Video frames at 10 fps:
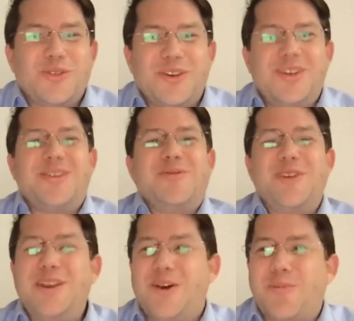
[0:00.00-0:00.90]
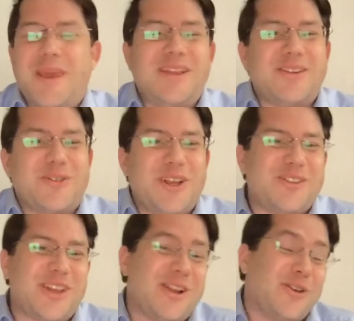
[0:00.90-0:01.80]
win or make the race.
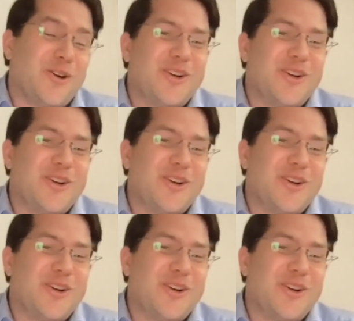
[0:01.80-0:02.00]
I don't know